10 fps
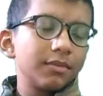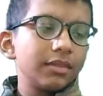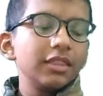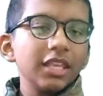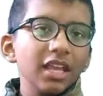
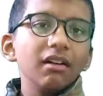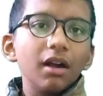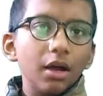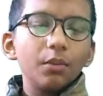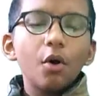near
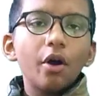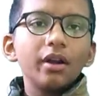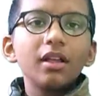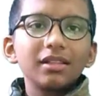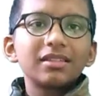
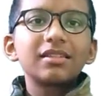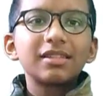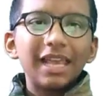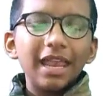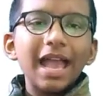or
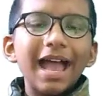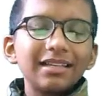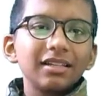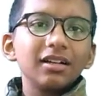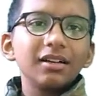say
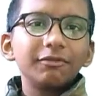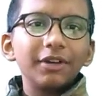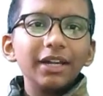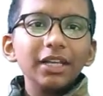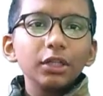at a
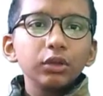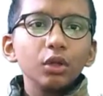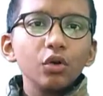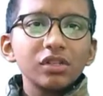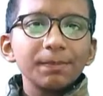very
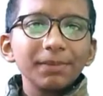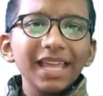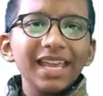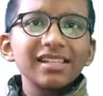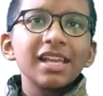close
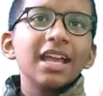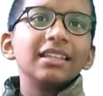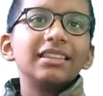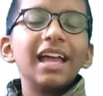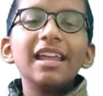place,
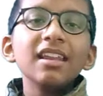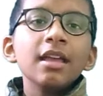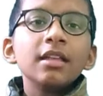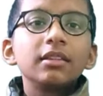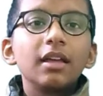then
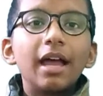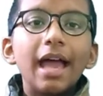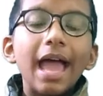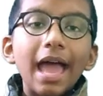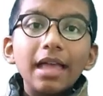the
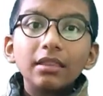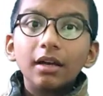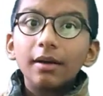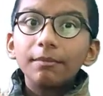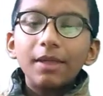
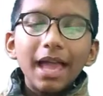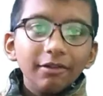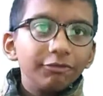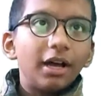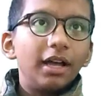
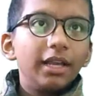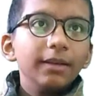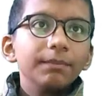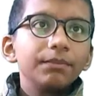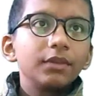fi